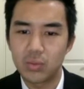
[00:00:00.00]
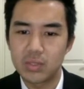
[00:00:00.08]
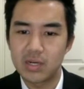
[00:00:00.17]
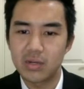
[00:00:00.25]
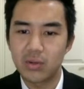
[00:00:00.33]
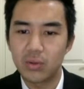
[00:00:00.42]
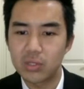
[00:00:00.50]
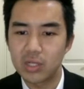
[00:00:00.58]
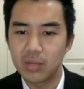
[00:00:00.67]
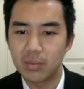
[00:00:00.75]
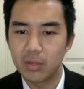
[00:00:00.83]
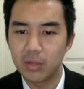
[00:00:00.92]
was at an
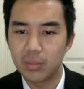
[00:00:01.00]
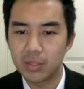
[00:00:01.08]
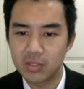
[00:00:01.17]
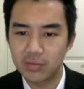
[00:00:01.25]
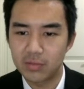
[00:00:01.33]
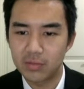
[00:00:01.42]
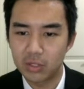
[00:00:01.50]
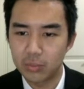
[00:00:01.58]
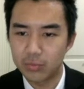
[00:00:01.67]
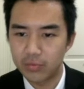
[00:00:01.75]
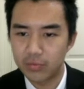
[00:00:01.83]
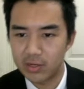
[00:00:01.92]
all-time low because of the
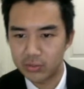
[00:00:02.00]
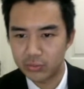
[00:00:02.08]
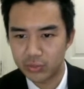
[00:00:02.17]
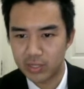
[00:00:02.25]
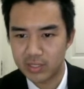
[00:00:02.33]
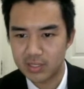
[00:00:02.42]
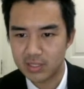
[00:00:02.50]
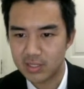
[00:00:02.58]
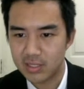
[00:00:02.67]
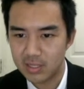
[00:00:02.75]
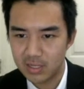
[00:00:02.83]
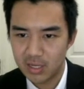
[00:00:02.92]
global financial crisis,